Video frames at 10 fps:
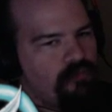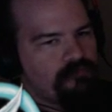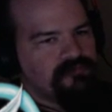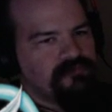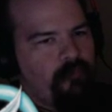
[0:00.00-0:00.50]

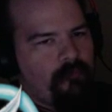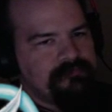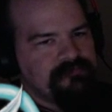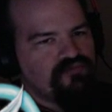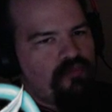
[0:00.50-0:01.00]
And I think I
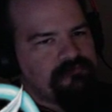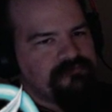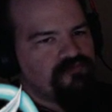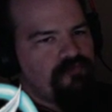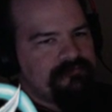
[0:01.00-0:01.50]
will
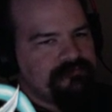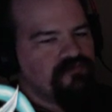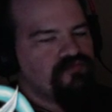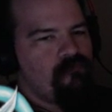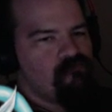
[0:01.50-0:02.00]
spend to make
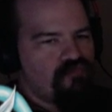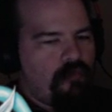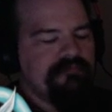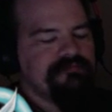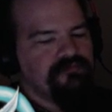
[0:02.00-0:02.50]
this
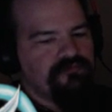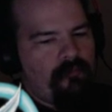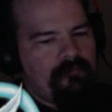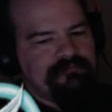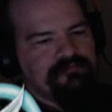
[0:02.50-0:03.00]
EX.
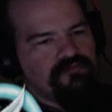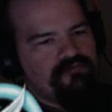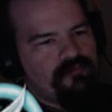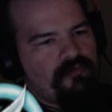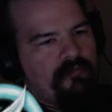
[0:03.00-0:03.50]
I will spend
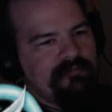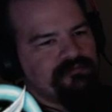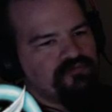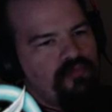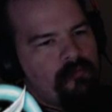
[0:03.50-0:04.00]
the no
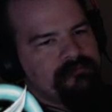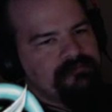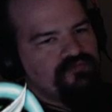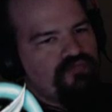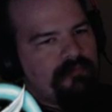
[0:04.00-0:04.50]
nuclear
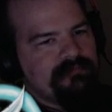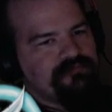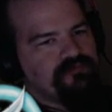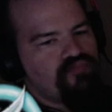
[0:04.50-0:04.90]
option.